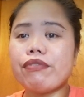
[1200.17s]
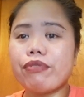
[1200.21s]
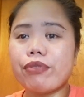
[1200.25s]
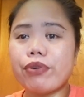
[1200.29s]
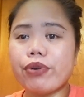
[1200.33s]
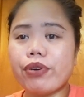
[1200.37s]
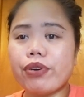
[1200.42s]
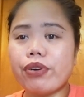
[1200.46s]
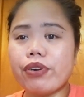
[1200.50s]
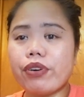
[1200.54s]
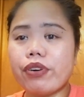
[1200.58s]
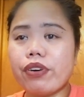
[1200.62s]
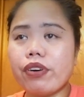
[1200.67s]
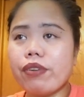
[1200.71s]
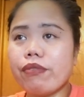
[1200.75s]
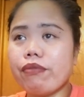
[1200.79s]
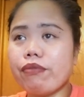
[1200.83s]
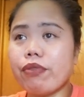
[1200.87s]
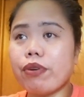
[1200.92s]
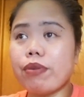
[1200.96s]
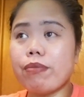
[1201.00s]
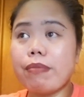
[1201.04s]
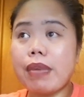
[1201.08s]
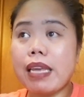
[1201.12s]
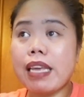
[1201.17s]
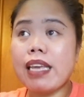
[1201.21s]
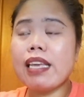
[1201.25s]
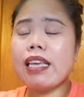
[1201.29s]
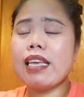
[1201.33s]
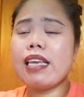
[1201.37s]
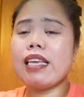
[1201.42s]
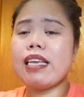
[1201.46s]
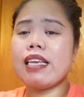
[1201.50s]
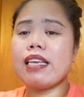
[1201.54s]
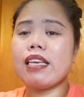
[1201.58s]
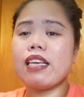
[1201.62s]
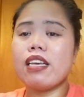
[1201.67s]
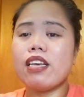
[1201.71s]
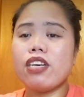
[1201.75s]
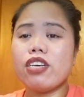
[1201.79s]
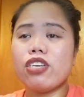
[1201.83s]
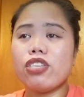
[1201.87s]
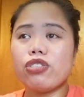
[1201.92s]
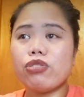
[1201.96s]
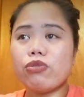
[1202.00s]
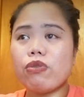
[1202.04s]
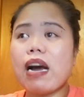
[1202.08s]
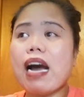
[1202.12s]
for me
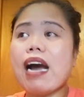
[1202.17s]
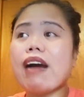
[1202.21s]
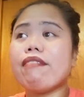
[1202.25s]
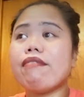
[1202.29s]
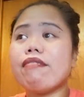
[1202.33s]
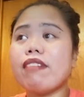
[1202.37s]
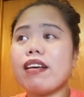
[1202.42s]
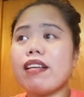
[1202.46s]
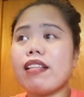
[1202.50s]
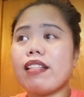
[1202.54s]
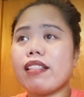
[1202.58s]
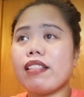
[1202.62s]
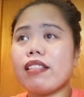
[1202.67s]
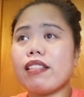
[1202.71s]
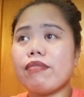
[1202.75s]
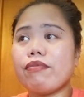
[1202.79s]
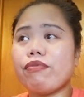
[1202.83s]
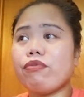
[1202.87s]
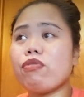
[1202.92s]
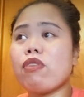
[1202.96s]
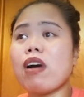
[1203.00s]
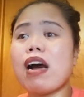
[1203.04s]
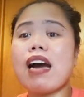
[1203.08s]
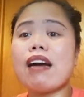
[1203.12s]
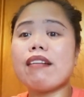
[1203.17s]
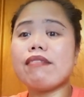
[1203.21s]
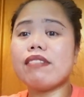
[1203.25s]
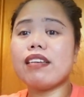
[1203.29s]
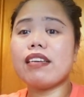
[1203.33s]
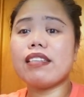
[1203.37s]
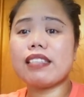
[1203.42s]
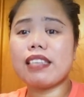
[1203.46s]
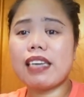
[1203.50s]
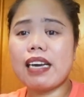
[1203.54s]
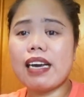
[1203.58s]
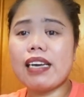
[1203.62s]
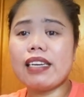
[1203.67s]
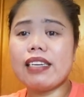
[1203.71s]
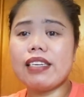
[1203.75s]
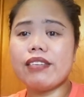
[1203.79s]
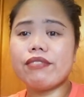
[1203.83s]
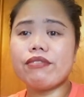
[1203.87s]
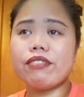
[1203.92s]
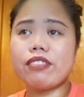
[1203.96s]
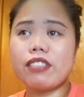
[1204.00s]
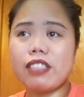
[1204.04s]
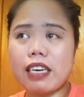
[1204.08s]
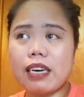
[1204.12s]
to have it, to have that kind
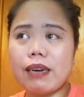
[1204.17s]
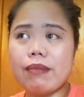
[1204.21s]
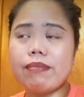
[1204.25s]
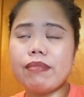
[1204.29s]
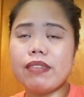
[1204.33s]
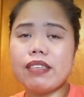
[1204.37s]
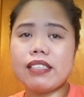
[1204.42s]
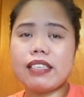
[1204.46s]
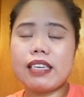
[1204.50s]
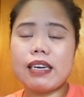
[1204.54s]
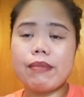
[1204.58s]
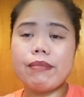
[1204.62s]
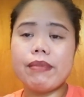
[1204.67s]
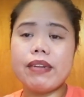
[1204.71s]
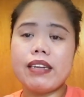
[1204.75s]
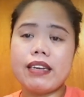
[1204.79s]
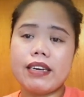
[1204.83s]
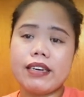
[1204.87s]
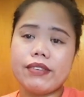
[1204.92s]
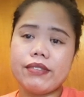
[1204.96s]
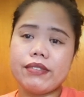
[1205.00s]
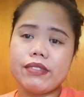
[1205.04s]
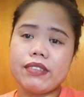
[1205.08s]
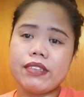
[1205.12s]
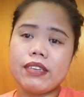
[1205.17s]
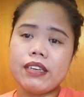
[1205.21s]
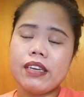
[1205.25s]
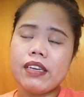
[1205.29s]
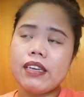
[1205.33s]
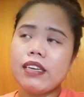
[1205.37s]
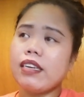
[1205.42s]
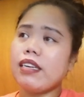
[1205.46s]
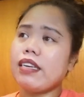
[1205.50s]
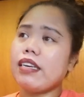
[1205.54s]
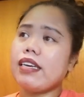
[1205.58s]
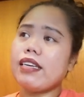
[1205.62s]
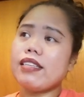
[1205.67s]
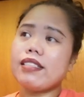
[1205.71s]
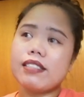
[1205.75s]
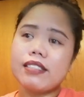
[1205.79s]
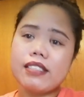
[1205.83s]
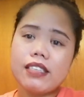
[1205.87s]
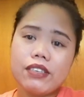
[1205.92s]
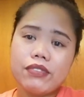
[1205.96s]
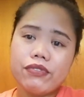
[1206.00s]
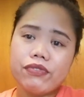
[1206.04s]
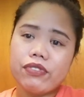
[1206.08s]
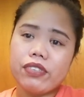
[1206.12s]
of stuff that coming out. It's
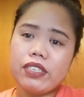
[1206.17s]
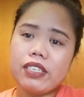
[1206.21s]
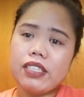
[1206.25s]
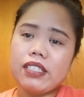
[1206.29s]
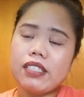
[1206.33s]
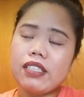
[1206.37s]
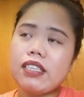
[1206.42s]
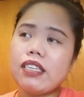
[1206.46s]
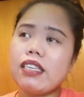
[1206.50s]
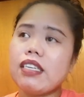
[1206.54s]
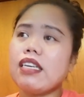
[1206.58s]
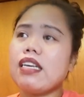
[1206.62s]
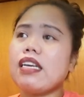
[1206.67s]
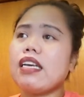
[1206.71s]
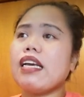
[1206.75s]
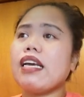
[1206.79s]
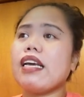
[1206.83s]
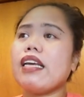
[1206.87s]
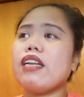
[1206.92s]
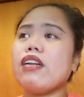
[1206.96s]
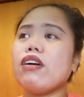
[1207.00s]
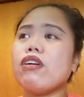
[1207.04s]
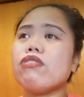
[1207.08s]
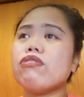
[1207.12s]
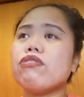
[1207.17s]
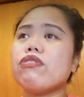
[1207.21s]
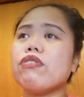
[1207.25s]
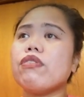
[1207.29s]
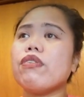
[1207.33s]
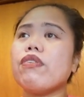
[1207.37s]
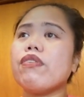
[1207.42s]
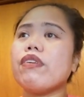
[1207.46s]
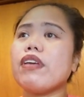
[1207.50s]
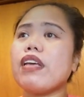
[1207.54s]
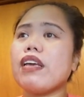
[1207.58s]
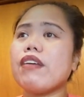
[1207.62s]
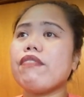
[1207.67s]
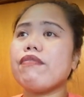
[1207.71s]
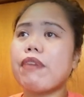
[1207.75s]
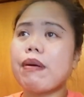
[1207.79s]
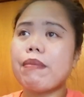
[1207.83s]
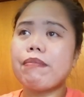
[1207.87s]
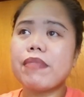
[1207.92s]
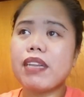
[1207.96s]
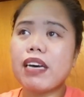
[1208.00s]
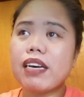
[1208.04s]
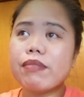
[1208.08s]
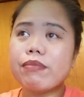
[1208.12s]
different. And also, if
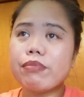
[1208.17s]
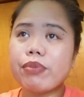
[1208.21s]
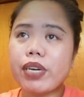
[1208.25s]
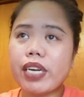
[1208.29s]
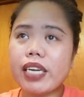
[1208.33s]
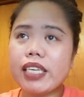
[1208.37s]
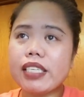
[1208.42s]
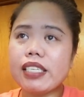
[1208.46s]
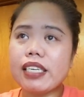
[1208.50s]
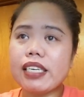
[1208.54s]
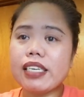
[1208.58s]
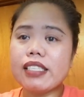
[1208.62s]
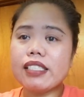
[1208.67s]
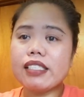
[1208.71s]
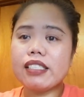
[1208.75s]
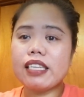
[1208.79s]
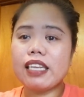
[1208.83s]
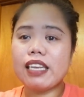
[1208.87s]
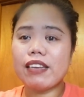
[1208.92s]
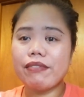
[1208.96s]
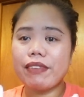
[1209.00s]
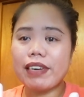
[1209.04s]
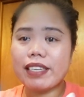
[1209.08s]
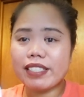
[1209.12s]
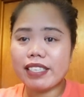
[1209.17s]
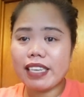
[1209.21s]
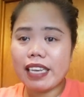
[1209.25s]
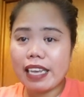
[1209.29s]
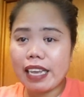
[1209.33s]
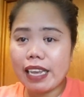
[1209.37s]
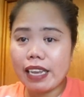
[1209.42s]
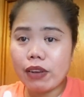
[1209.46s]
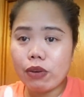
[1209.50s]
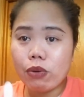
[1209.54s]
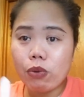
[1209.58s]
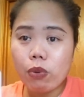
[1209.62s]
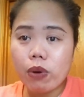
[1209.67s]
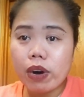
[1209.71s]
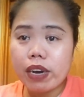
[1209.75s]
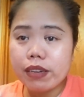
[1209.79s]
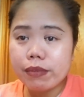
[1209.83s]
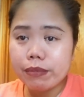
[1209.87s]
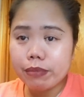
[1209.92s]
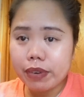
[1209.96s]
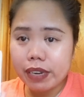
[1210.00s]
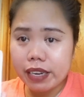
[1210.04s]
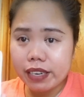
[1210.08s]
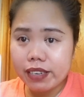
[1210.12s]
I'm not pregnant, if I take
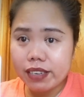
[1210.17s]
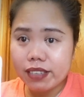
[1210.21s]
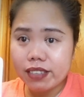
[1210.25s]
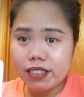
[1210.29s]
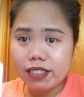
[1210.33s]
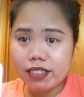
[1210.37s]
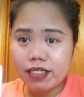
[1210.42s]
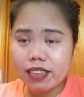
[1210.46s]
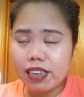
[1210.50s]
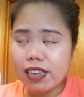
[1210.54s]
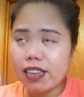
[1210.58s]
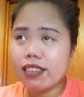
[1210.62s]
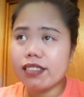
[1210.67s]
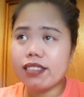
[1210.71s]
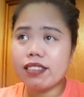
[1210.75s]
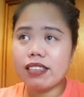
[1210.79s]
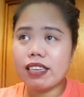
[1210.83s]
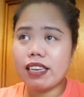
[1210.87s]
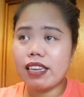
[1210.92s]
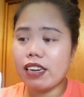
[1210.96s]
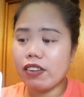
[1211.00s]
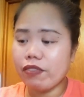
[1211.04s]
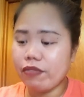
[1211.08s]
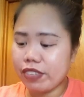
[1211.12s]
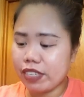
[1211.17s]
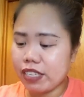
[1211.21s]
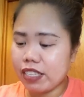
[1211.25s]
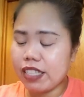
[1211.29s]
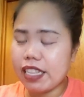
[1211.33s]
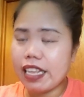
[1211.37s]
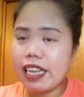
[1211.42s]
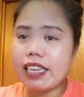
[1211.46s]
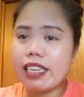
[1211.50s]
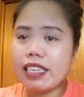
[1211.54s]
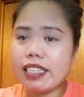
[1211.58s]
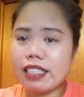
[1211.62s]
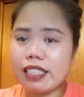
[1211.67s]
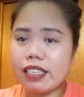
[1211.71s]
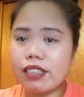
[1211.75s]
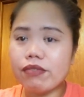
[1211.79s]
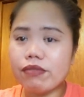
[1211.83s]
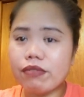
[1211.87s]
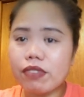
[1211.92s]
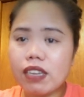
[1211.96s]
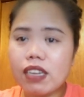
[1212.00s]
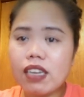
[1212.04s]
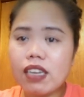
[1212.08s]
one pregnancy test and if it's negative,